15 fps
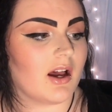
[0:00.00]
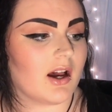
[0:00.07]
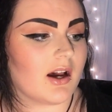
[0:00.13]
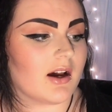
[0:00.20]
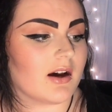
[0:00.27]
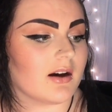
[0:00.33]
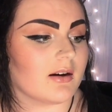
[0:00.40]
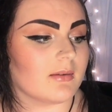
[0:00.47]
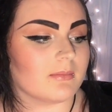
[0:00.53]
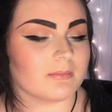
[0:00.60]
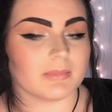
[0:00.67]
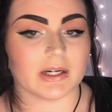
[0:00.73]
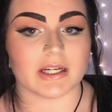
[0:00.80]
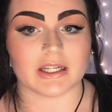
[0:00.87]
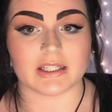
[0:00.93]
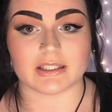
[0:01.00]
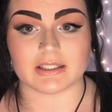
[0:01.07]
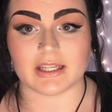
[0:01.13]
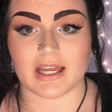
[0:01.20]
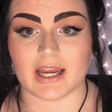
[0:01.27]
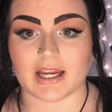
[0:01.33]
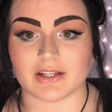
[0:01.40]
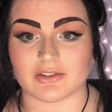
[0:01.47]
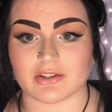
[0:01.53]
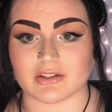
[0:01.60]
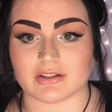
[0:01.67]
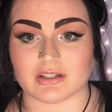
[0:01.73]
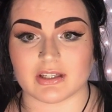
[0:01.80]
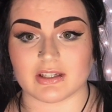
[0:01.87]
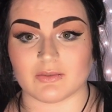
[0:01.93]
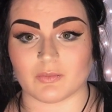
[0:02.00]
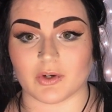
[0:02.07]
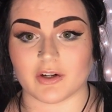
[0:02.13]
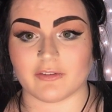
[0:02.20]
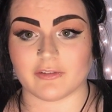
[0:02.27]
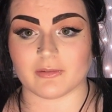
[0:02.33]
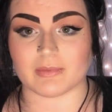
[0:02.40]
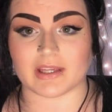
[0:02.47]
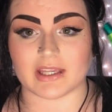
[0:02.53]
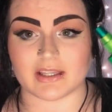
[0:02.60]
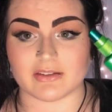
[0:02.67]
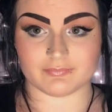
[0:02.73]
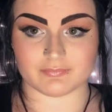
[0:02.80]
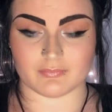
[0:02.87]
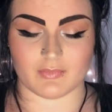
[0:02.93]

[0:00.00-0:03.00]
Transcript: um, but yeah it just didn't work for me.